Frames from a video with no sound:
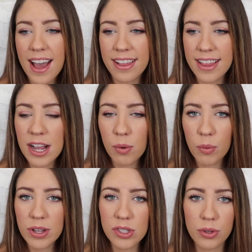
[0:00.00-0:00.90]
I think
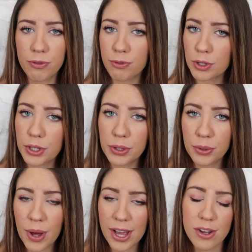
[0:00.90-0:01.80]
what was the
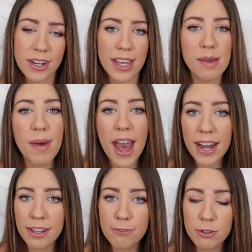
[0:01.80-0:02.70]
flu. I couldn't keep
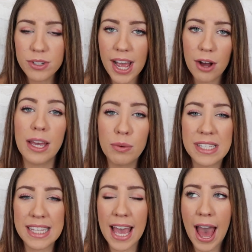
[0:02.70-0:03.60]
any food down. It
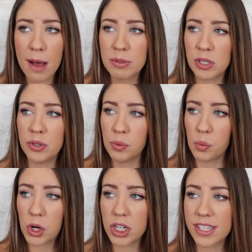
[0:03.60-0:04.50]
was the absolute
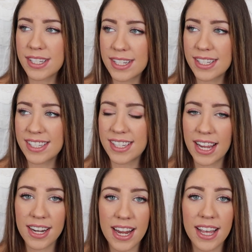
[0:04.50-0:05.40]
worst
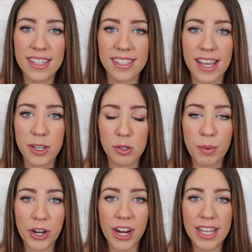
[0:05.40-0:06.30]
sickness
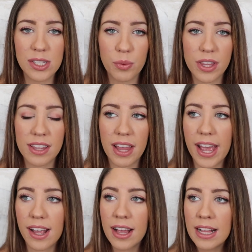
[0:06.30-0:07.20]
experience within
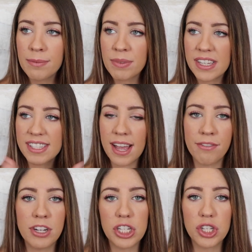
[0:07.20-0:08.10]
like
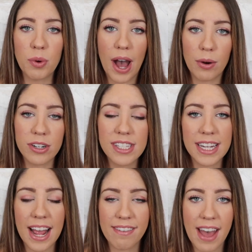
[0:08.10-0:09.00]
72 hours
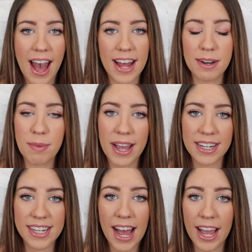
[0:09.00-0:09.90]
that I have had in my
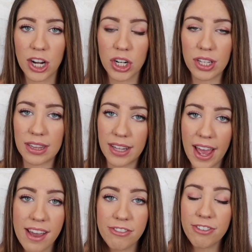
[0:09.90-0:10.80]
entire
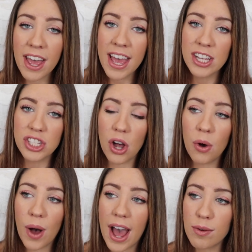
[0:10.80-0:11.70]
life.
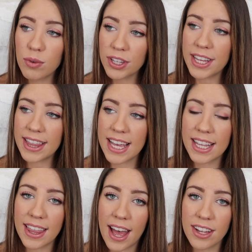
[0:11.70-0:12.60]
So I really
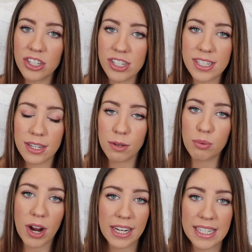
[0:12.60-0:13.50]
think that just the
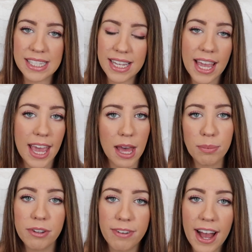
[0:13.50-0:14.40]
pregnancy
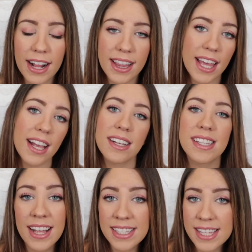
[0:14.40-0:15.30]
amplified things.
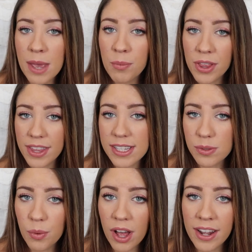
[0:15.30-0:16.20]
And same with
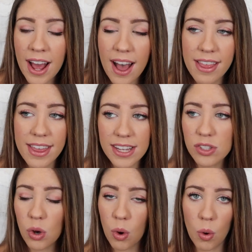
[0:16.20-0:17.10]
this one.
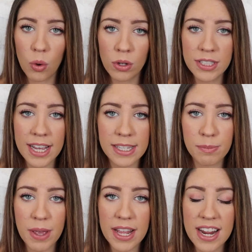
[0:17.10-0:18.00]
This cold has
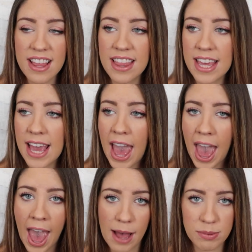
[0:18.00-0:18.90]
been the
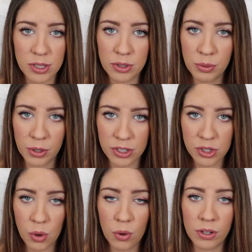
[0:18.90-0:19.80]
absolute worst
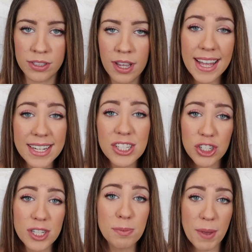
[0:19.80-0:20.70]
cold. It has
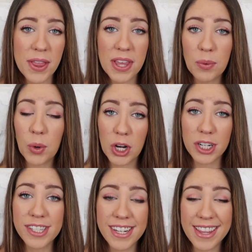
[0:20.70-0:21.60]
just been the
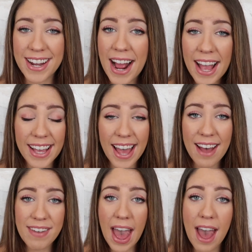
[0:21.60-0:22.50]
worst that I
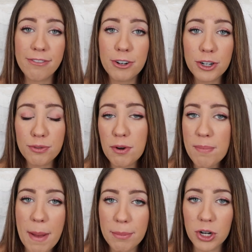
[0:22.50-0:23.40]
have ever
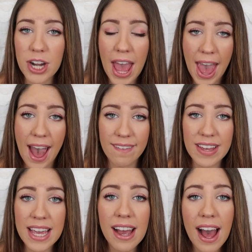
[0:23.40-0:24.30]
remembered
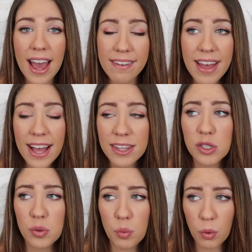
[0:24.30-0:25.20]
having. I have had
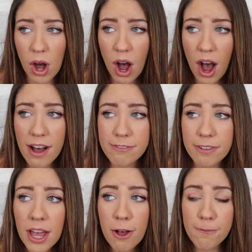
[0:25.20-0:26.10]
this cough
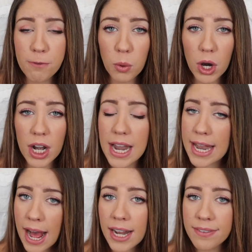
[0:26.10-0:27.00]
for,
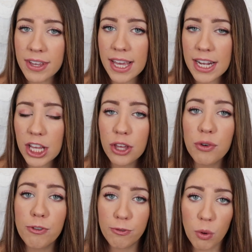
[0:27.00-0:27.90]
not even kidding
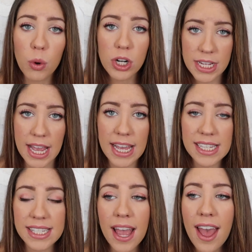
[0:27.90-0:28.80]
you, 4
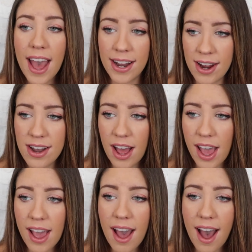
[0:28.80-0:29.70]
days. And at
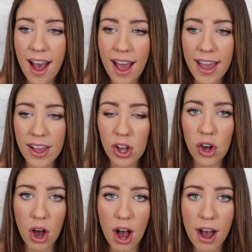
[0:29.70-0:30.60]
night I
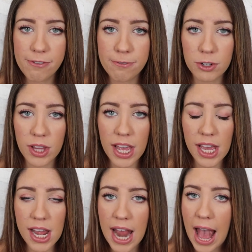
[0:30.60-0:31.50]
cough for
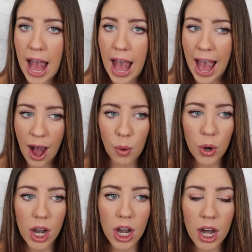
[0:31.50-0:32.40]
like an
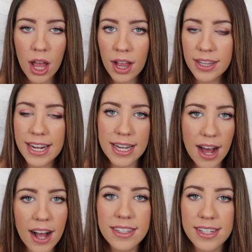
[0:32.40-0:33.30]
hour, like
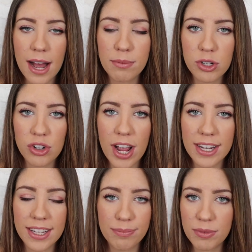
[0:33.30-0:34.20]
nonstop, just
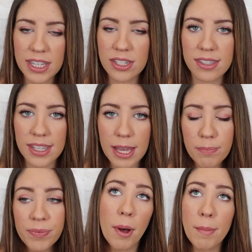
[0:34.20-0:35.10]
trying to get to
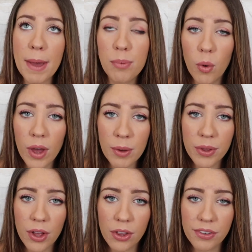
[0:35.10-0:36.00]
sleep. But my point
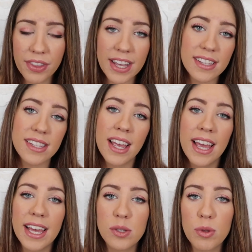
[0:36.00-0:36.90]
with all of this
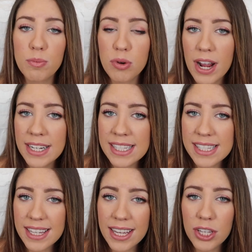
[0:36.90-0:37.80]
is with
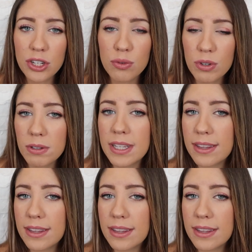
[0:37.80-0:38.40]
pregnancy, you're really